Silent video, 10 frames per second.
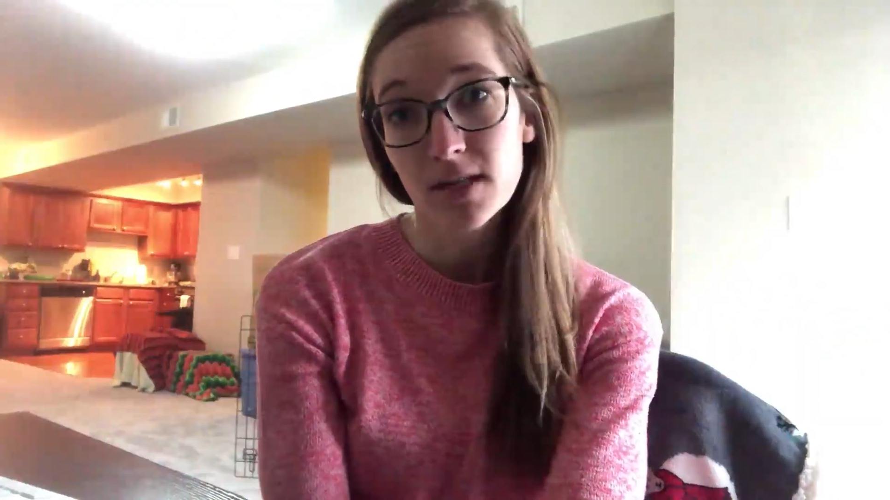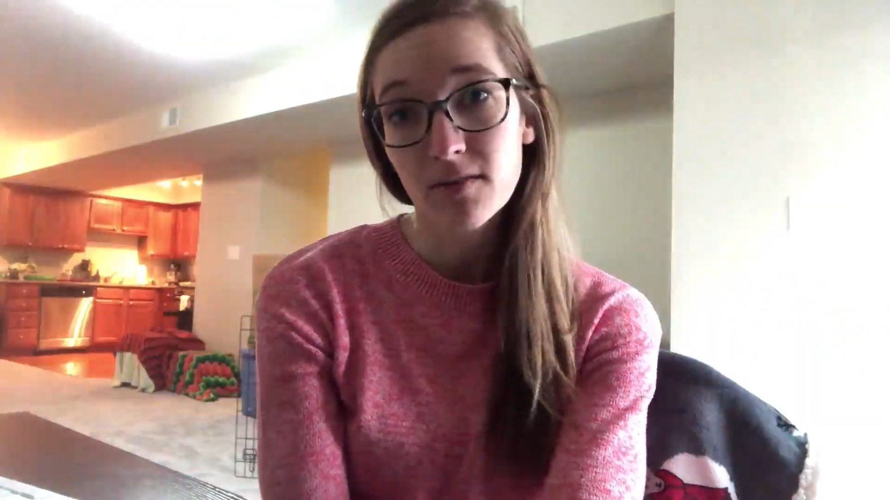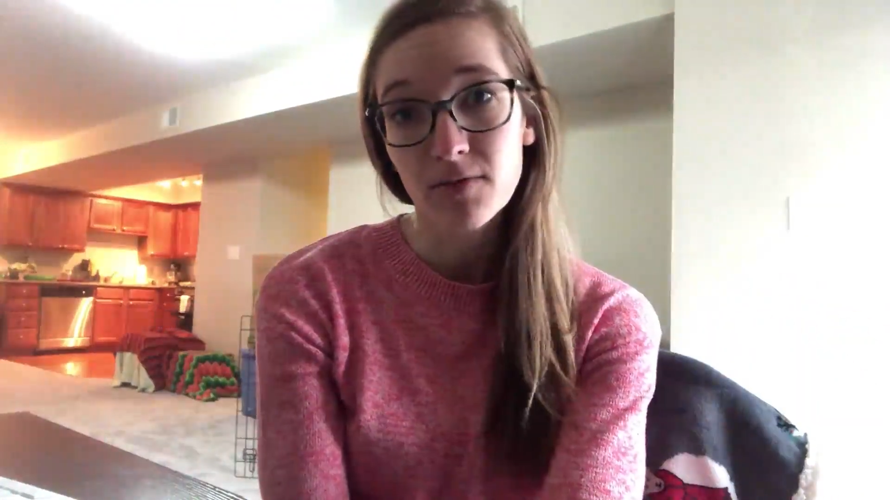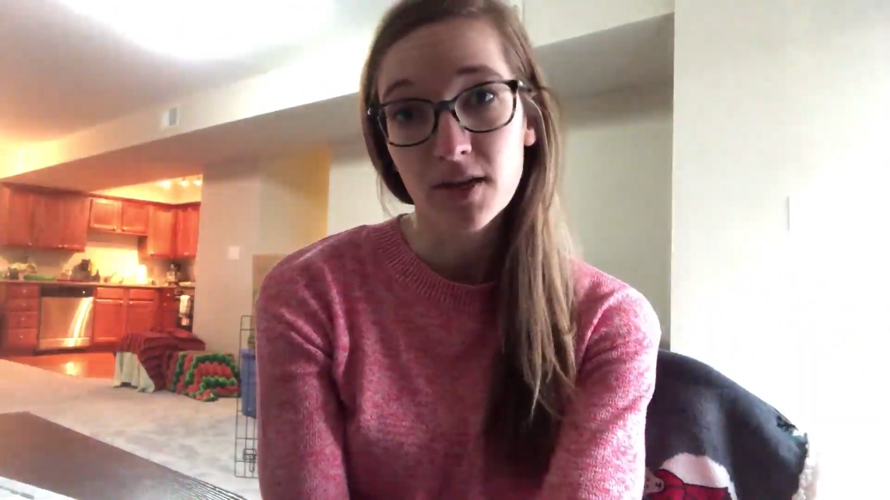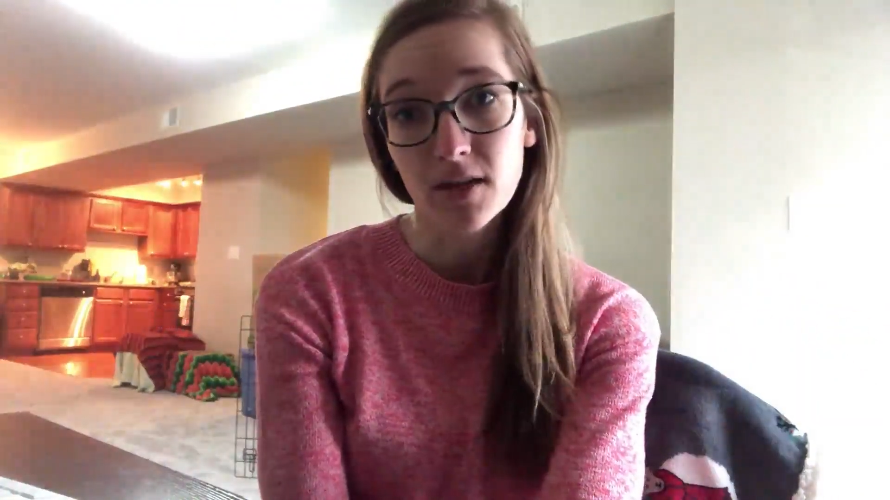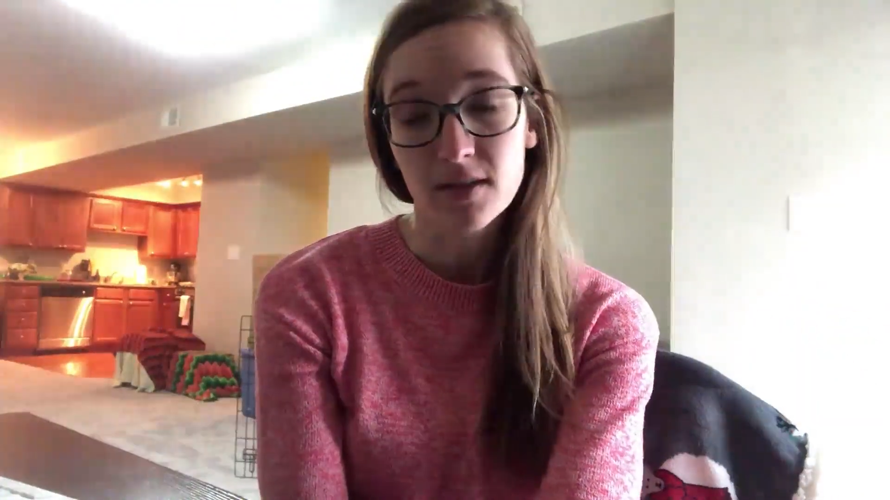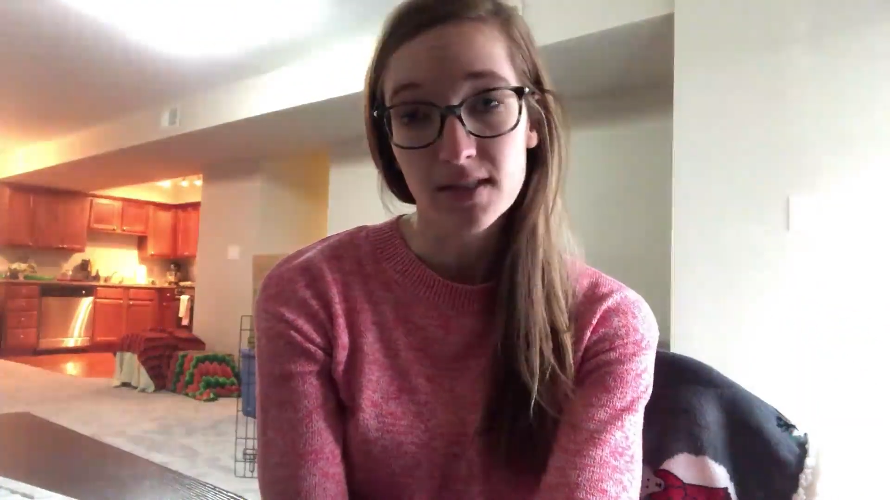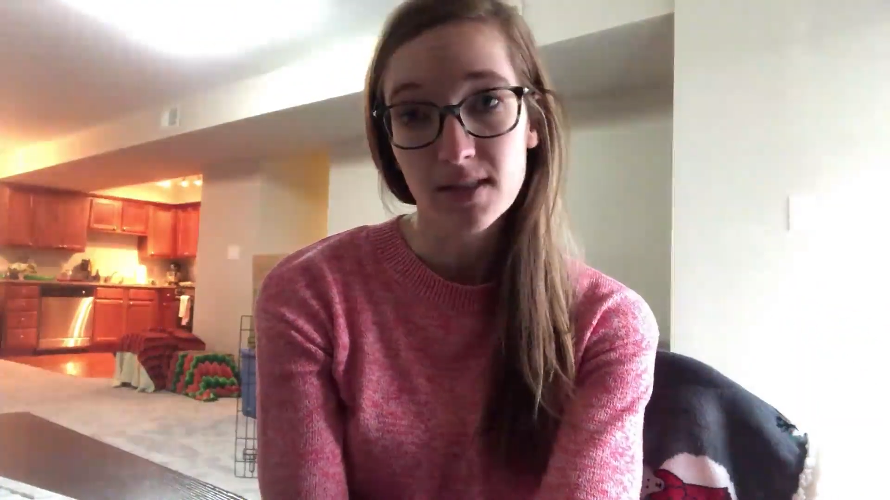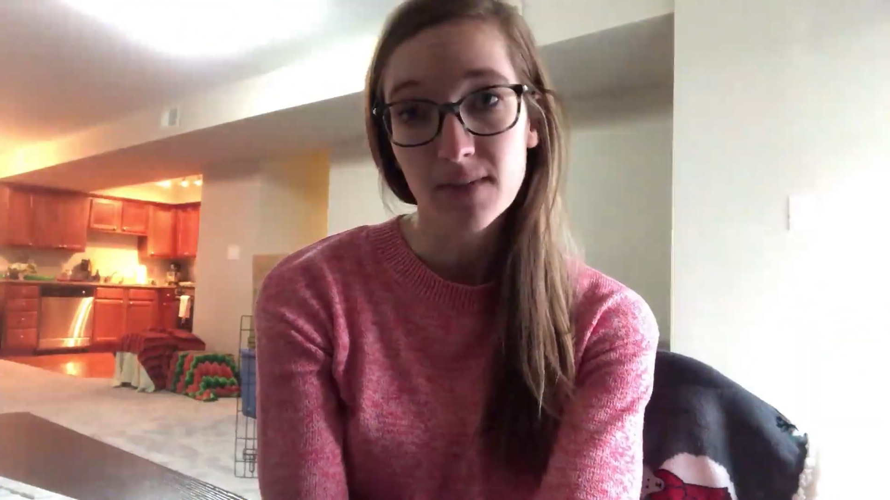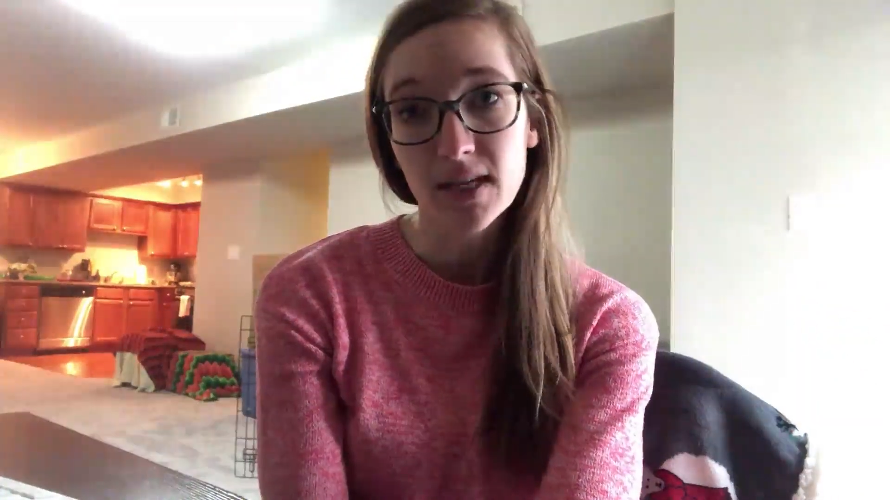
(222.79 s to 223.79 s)
enough where they could
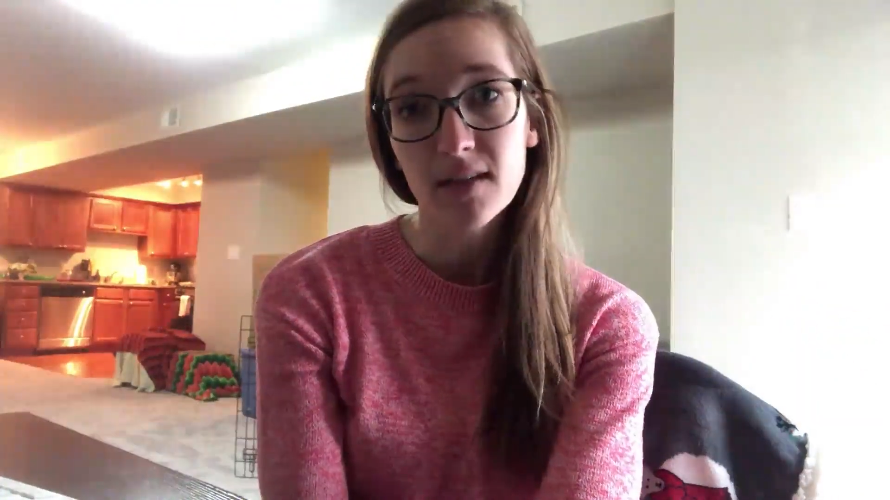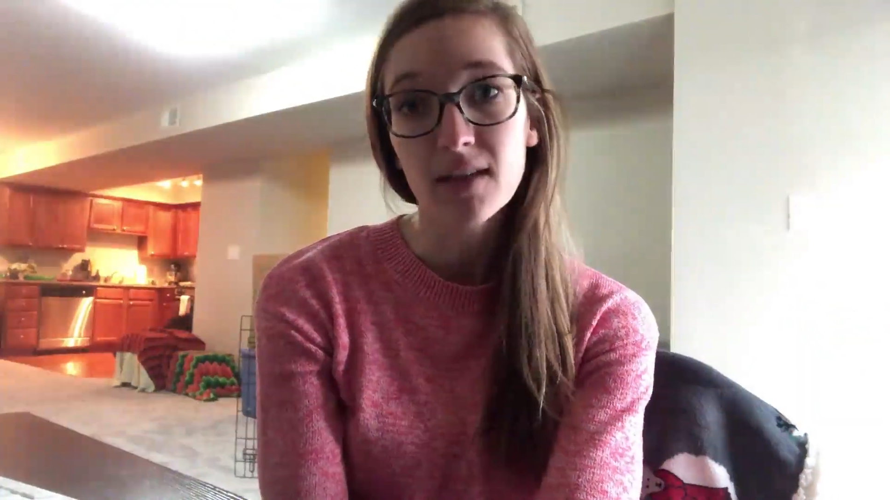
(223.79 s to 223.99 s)
see me,